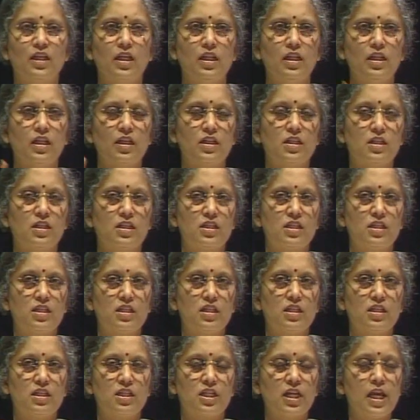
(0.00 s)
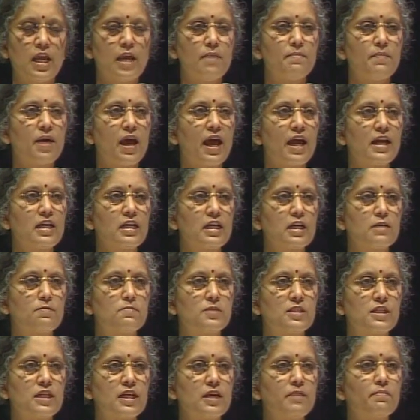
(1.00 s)
In the dream and
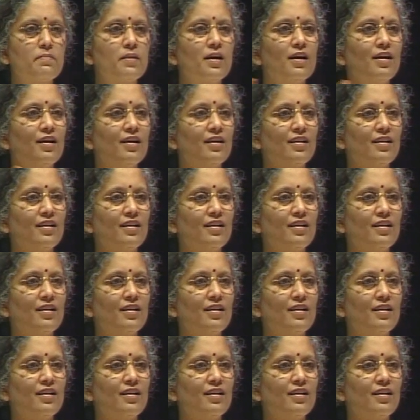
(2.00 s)
deep sleep